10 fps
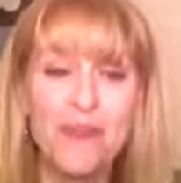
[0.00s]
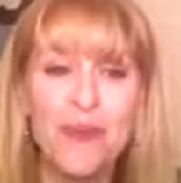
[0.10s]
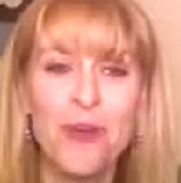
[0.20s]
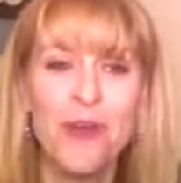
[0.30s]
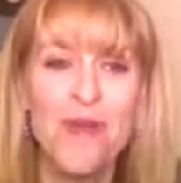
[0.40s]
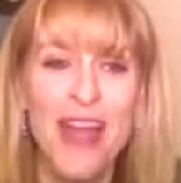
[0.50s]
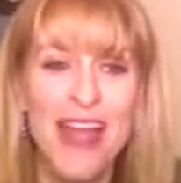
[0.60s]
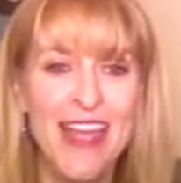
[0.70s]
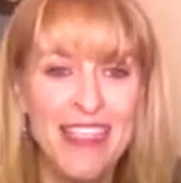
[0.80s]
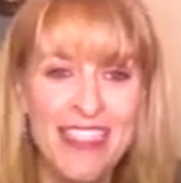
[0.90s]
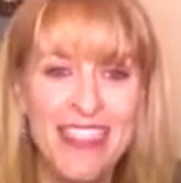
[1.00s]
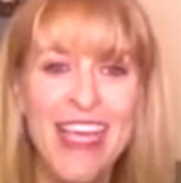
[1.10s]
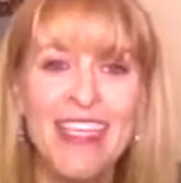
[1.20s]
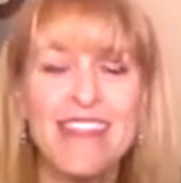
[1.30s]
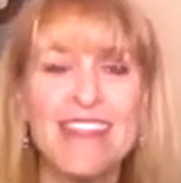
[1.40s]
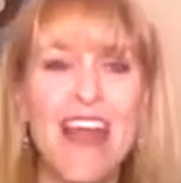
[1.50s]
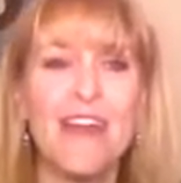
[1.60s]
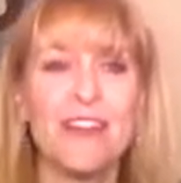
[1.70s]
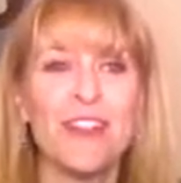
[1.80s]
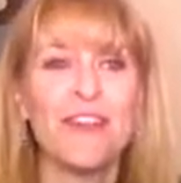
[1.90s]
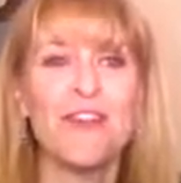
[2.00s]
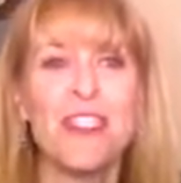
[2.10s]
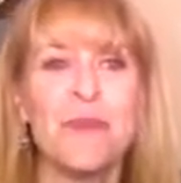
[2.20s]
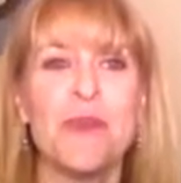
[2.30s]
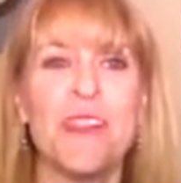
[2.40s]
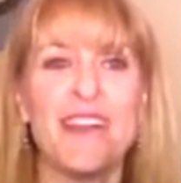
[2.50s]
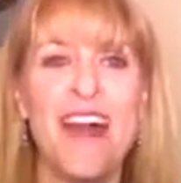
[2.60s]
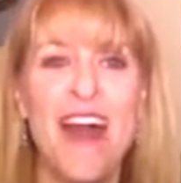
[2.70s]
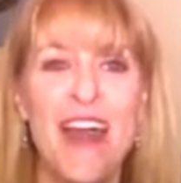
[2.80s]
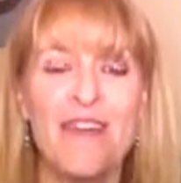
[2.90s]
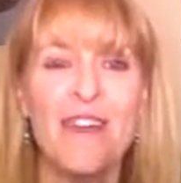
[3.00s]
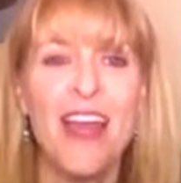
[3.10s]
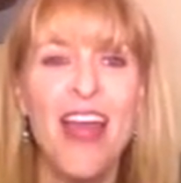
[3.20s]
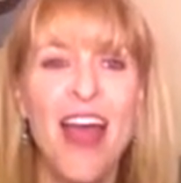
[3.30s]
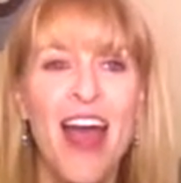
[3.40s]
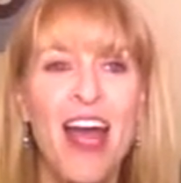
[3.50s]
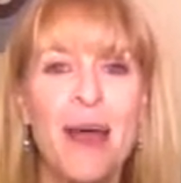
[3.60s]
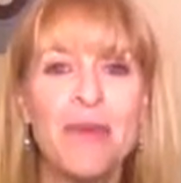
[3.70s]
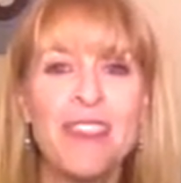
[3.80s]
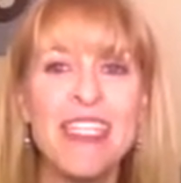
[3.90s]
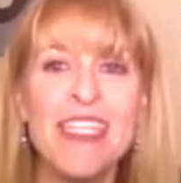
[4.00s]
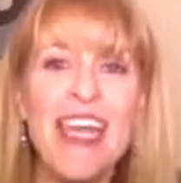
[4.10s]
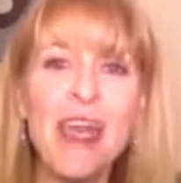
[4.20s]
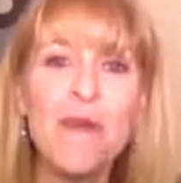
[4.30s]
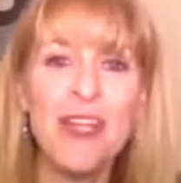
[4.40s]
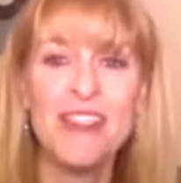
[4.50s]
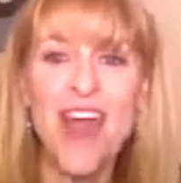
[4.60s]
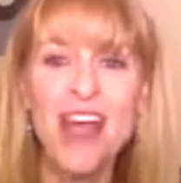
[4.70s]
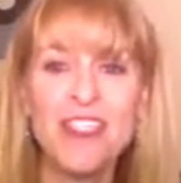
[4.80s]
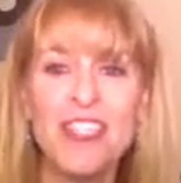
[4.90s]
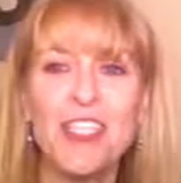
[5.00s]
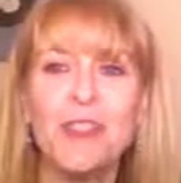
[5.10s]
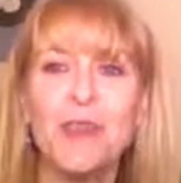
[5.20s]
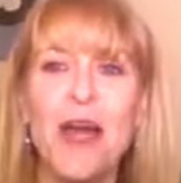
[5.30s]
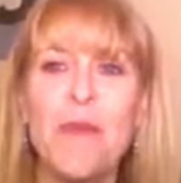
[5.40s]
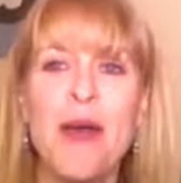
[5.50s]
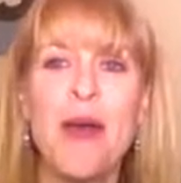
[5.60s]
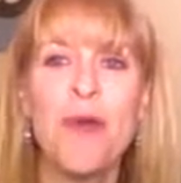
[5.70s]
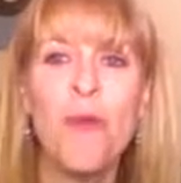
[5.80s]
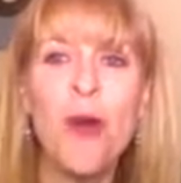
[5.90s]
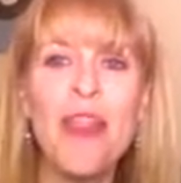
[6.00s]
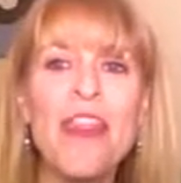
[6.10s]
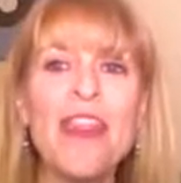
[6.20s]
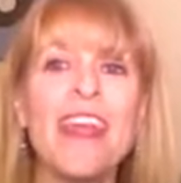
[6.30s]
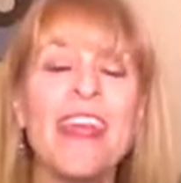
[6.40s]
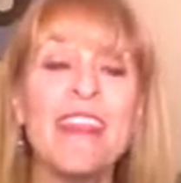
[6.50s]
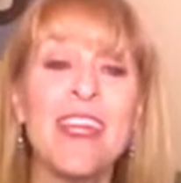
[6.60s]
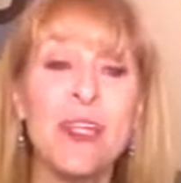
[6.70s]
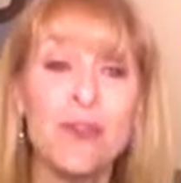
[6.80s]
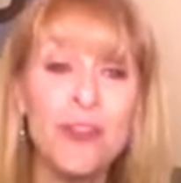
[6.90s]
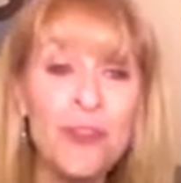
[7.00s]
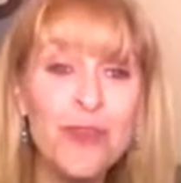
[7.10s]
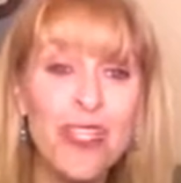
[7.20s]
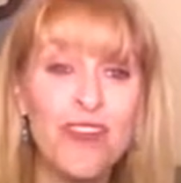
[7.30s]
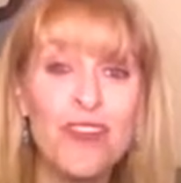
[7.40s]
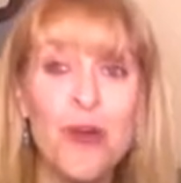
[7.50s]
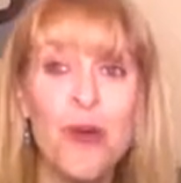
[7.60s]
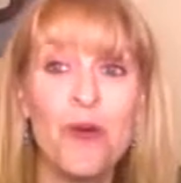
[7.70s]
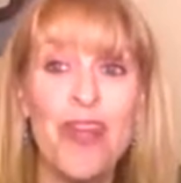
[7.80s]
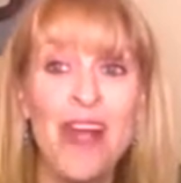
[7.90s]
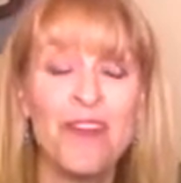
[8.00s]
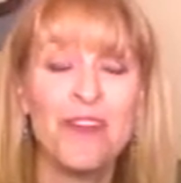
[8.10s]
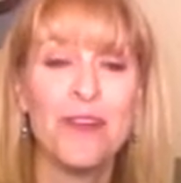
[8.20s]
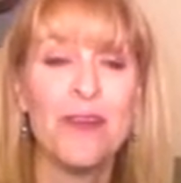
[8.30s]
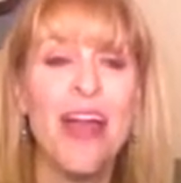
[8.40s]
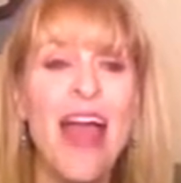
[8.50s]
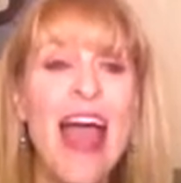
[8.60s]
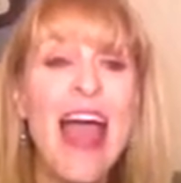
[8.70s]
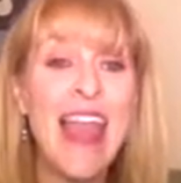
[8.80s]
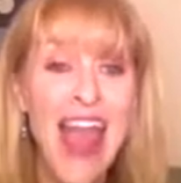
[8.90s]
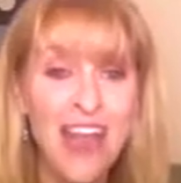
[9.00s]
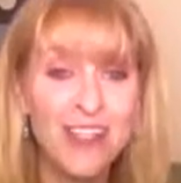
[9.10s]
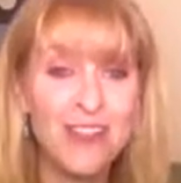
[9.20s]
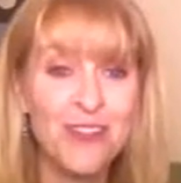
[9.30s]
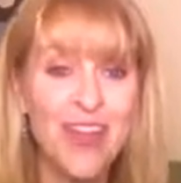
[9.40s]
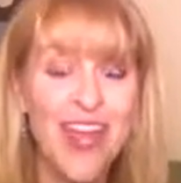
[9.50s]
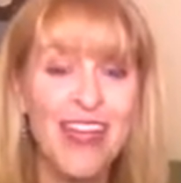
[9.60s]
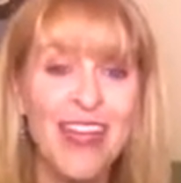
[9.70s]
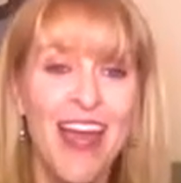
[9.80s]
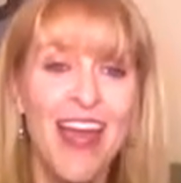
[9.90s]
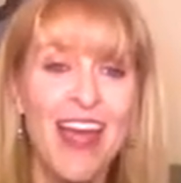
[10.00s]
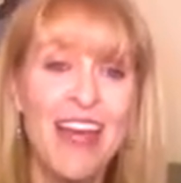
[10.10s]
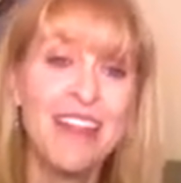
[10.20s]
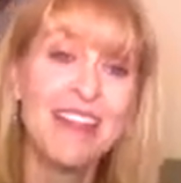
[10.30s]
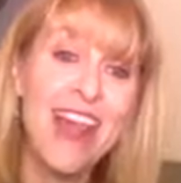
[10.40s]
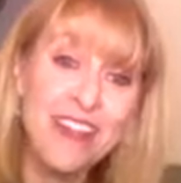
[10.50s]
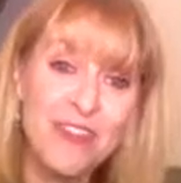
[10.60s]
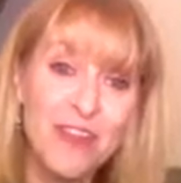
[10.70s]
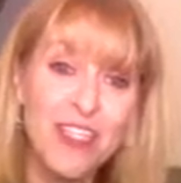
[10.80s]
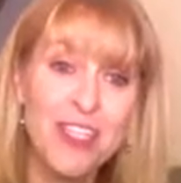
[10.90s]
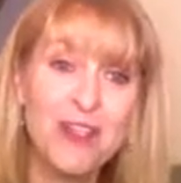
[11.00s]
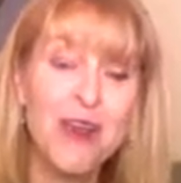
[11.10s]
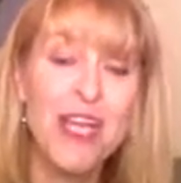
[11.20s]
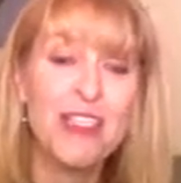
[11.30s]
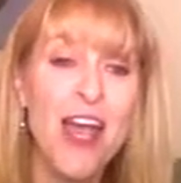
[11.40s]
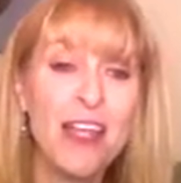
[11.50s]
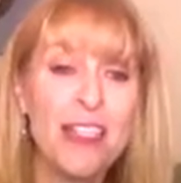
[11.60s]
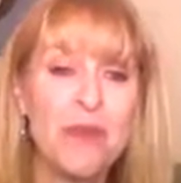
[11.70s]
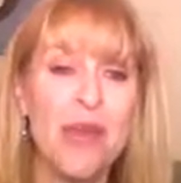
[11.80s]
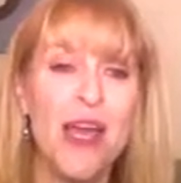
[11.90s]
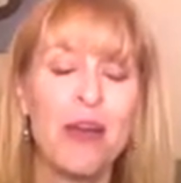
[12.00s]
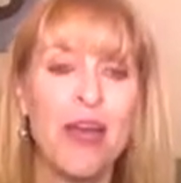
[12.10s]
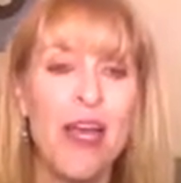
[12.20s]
for my second ever Facebook Live. Today, I want to talk to you about one thing that you do need to hold on to and how to do that. The last video, I talked about